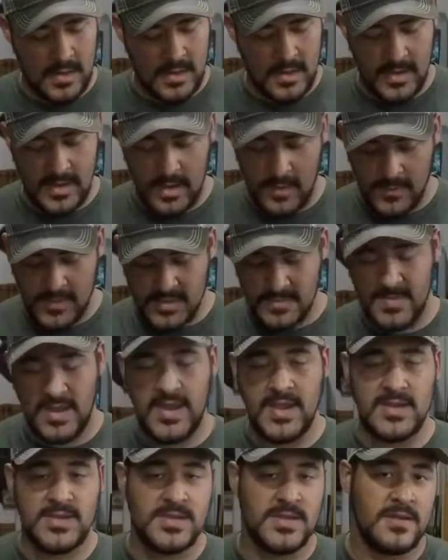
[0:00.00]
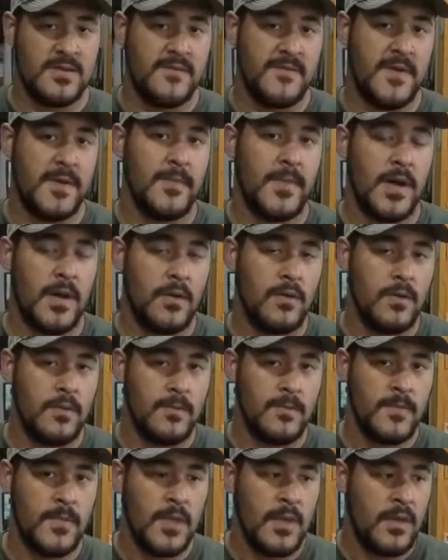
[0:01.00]
and it was made to defend my
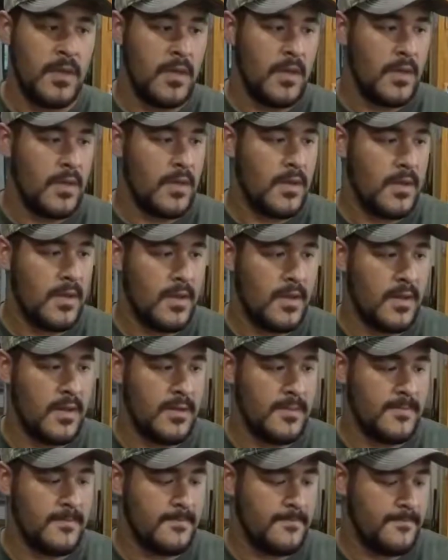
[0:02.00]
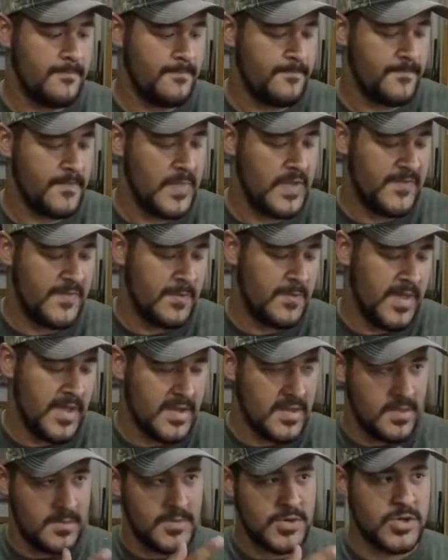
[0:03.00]
home. If you
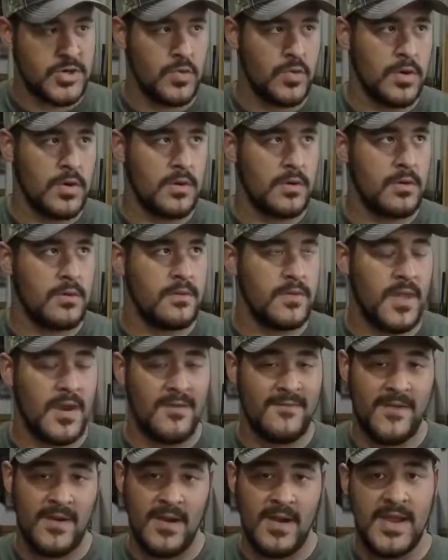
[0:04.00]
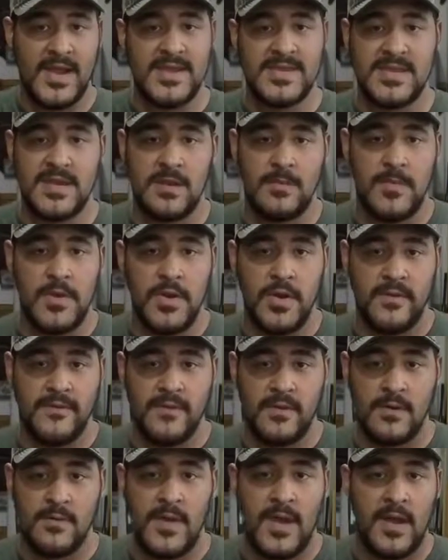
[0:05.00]
make them short, they're very easy to
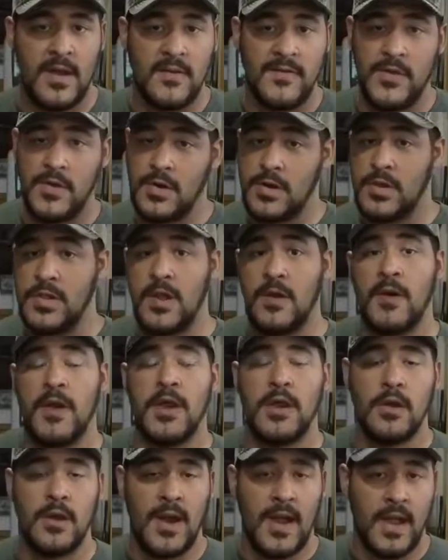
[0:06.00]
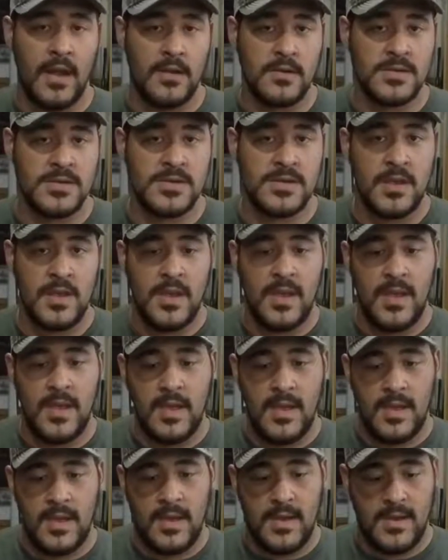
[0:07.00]
maneuver around if you're clearing your house.
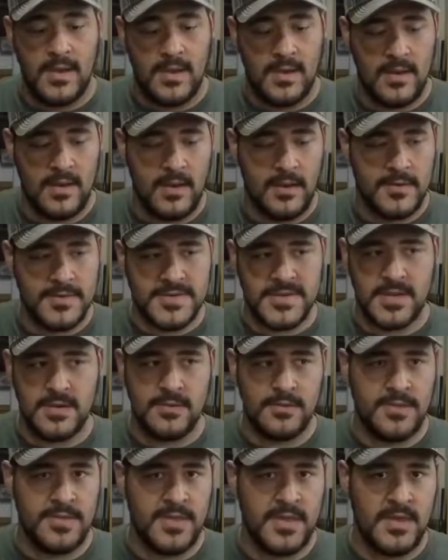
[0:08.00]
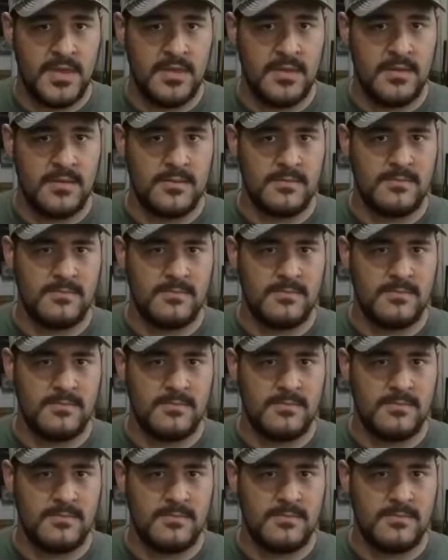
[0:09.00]
Also, the